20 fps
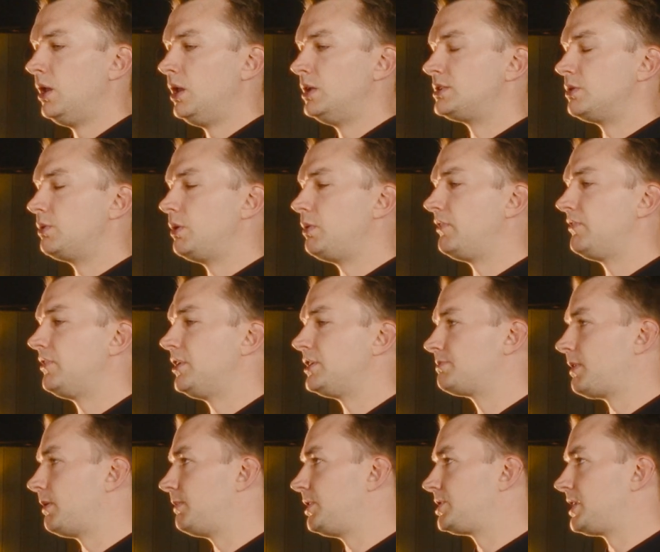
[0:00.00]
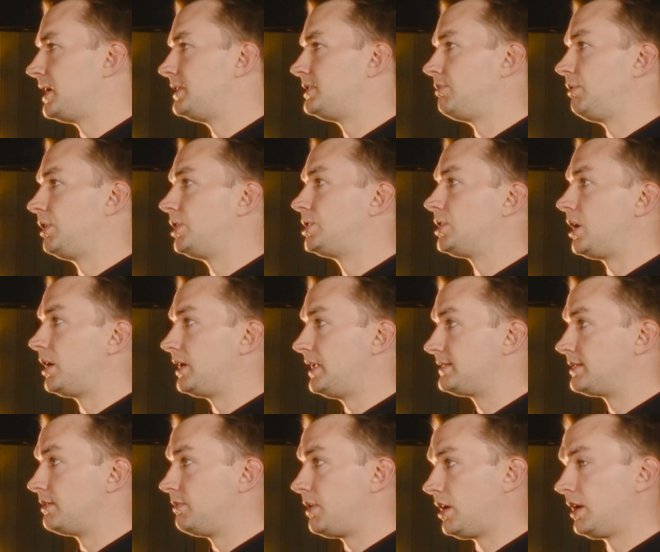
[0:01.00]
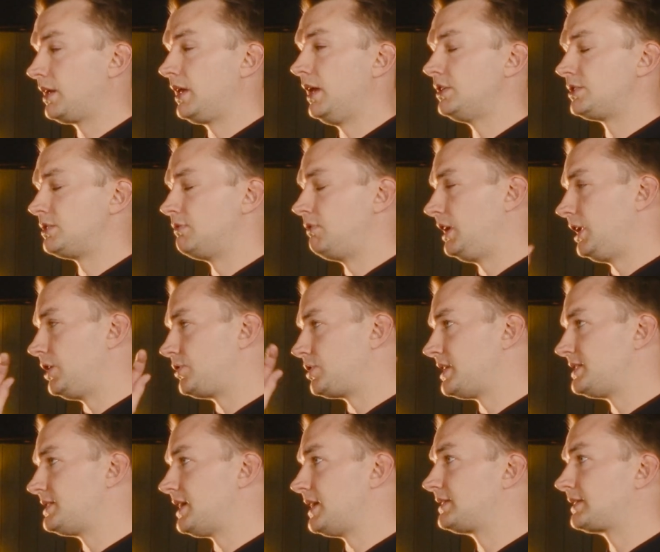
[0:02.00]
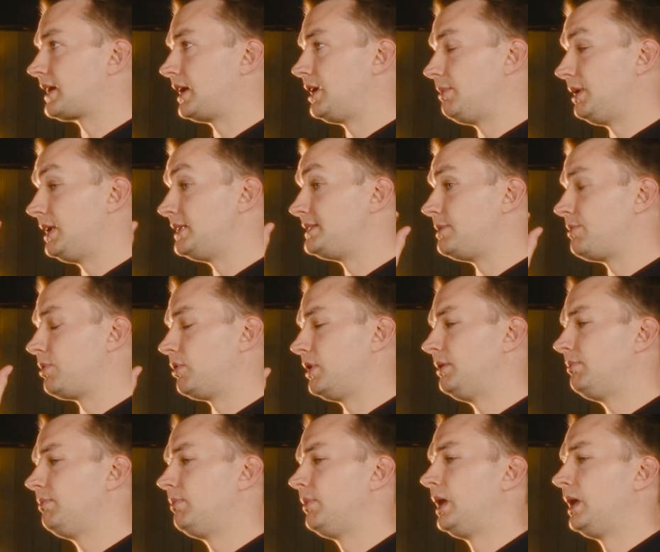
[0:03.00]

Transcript: So we were the first public chain to bring Shard into market to really address that scalability point.